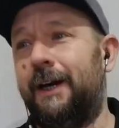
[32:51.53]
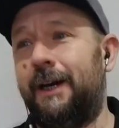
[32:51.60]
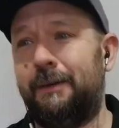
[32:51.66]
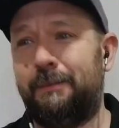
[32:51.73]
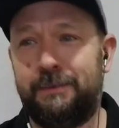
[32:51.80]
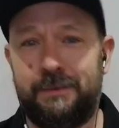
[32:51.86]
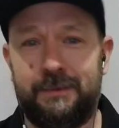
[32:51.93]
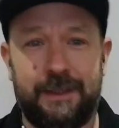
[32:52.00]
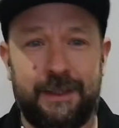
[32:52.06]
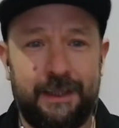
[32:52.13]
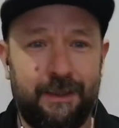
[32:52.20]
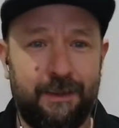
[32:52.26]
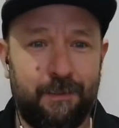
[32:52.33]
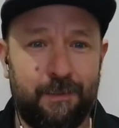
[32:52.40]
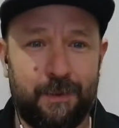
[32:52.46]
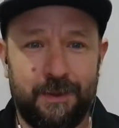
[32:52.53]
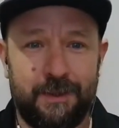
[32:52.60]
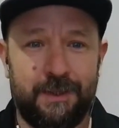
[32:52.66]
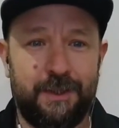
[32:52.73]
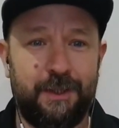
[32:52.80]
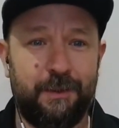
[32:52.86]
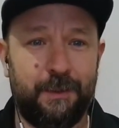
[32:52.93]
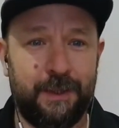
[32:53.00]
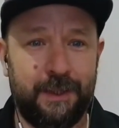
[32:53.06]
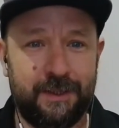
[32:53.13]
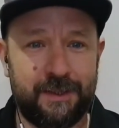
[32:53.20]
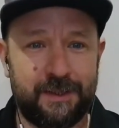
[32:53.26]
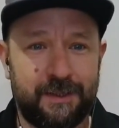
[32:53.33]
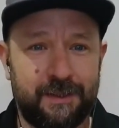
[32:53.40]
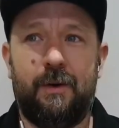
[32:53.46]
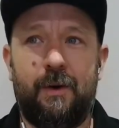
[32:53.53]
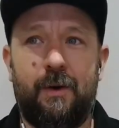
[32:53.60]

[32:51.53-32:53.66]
up in 1 to 2 weeks.